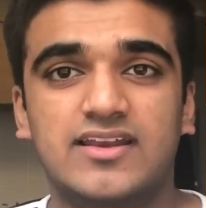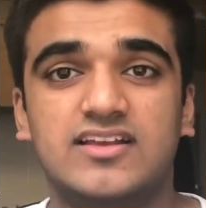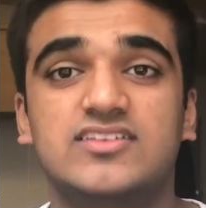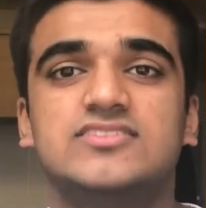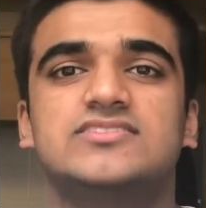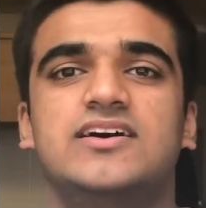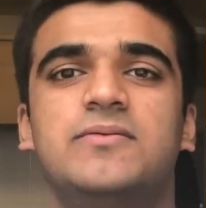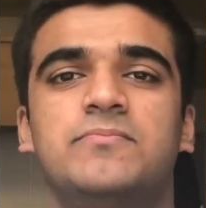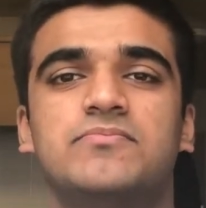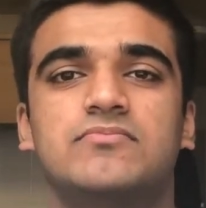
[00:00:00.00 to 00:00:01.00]
because
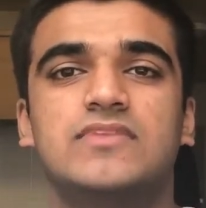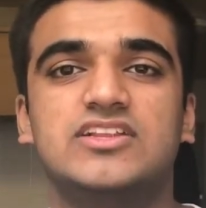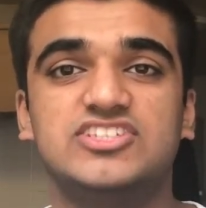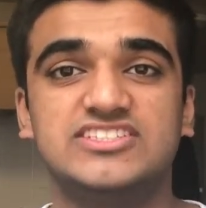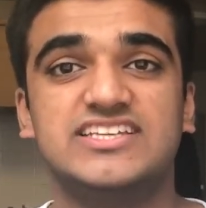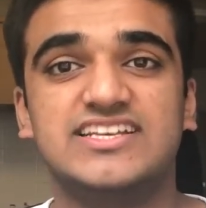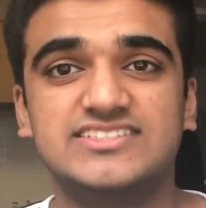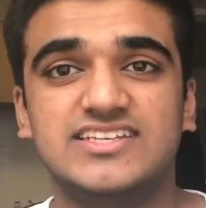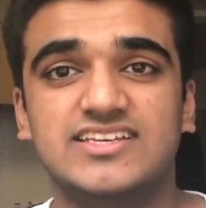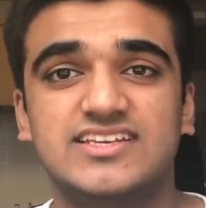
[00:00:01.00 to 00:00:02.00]

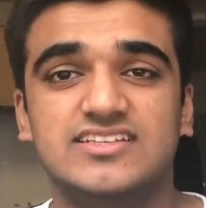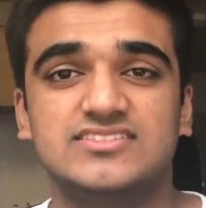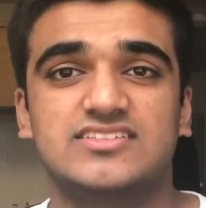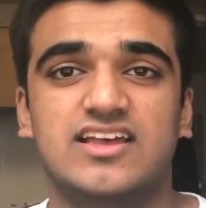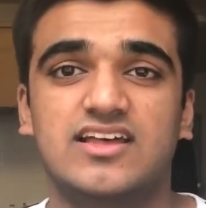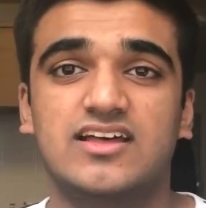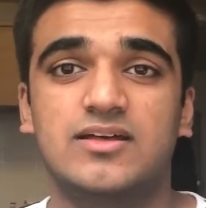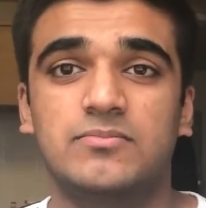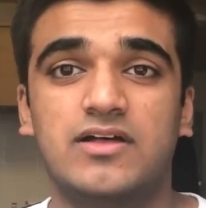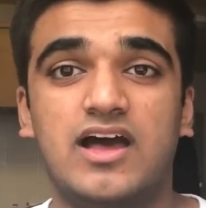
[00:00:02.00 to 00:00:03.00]
GCSEs
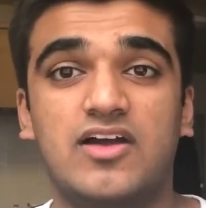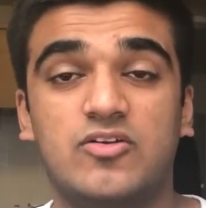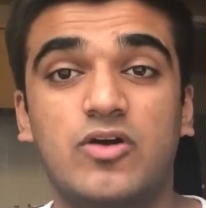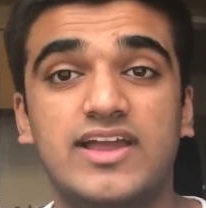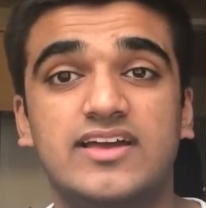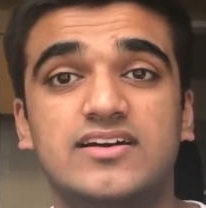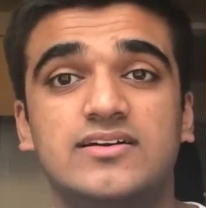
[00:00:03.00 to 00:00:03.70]
are quite